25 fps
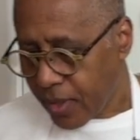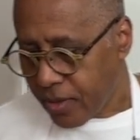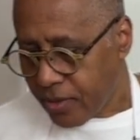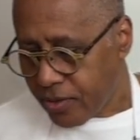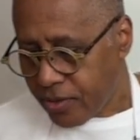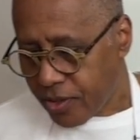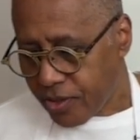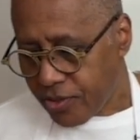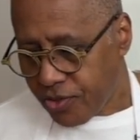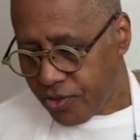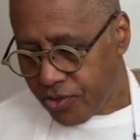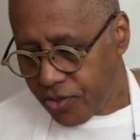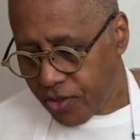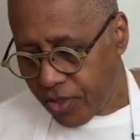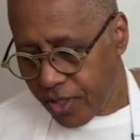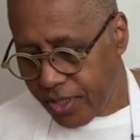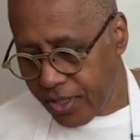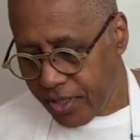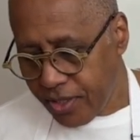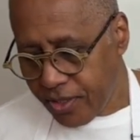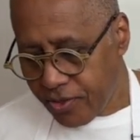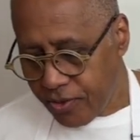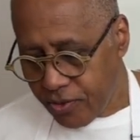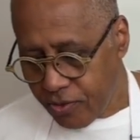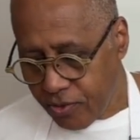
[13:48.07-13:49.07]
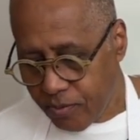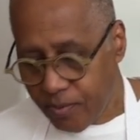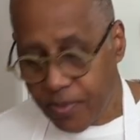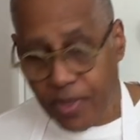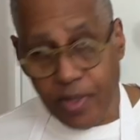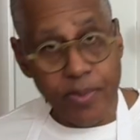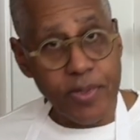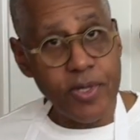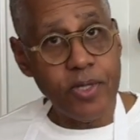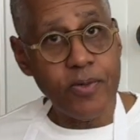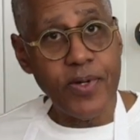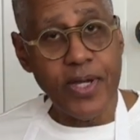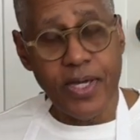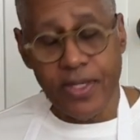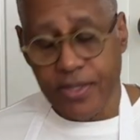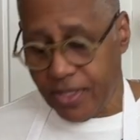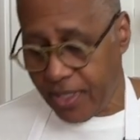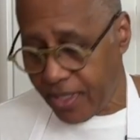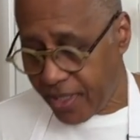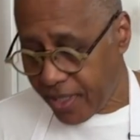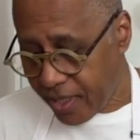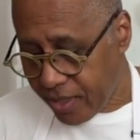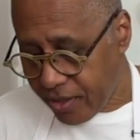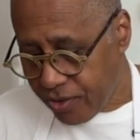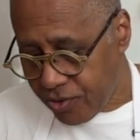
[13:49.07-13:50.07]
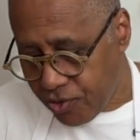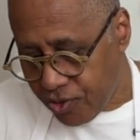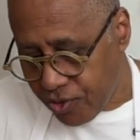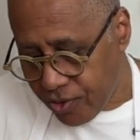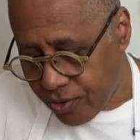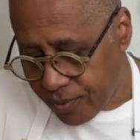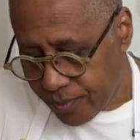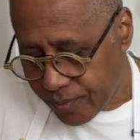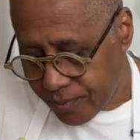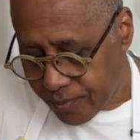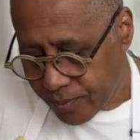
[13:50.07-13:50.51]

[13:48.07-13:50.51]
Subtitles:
Just starting to bubble around the edge.